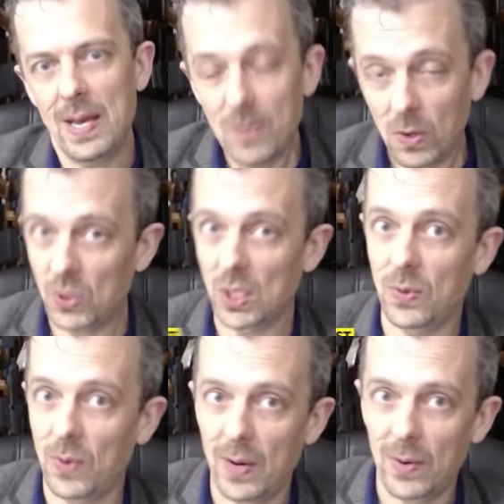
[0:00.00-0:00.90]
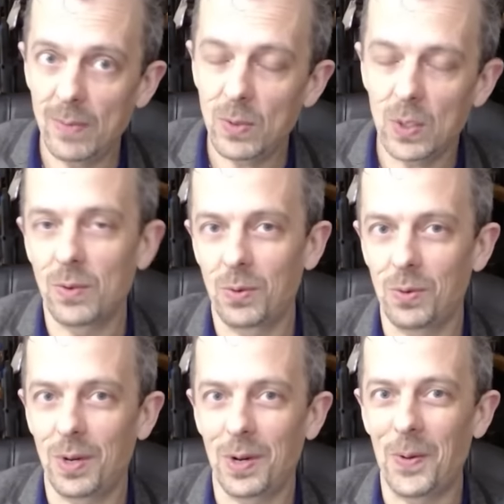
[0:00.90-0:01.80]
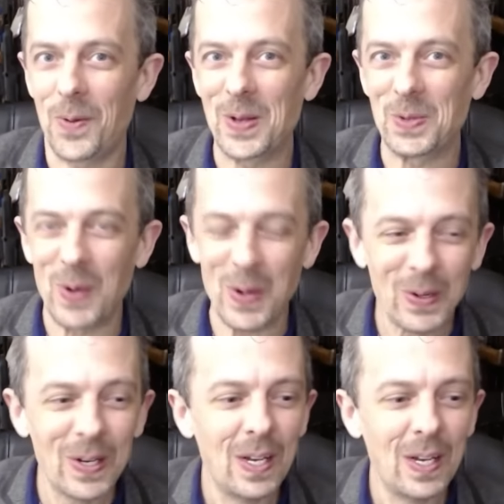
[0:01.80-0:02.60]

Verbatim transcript: not just firearms, there's quite a lot of that as well.